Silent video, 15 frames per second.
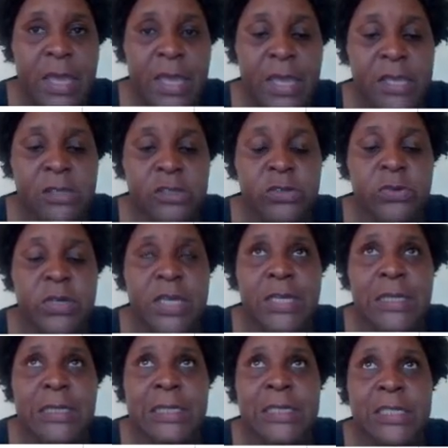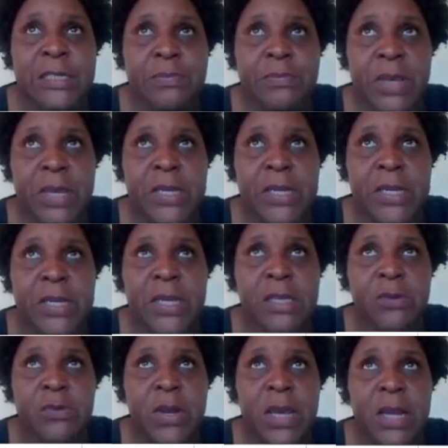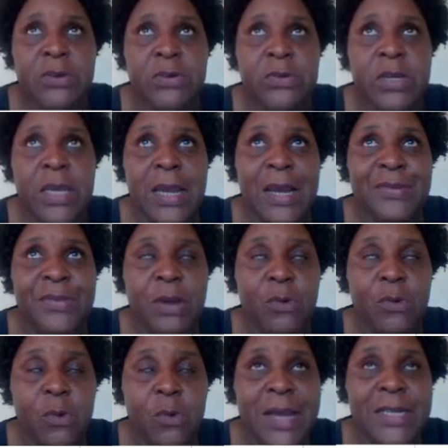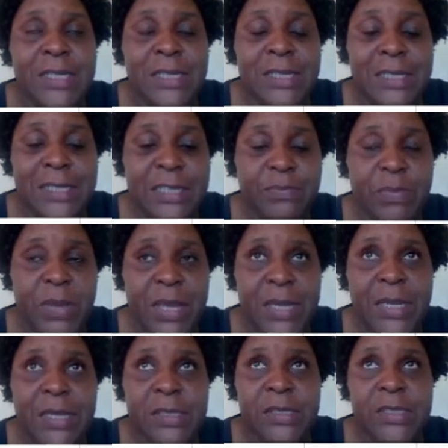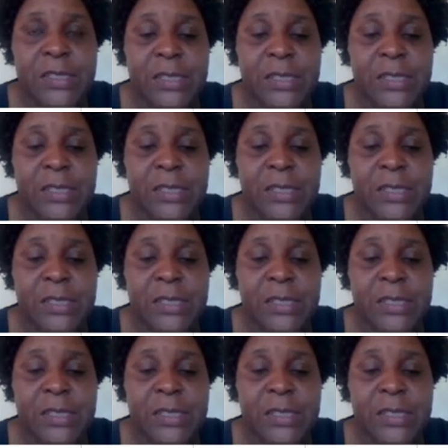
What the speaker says: Insulin depends, we are looking at the word dependency,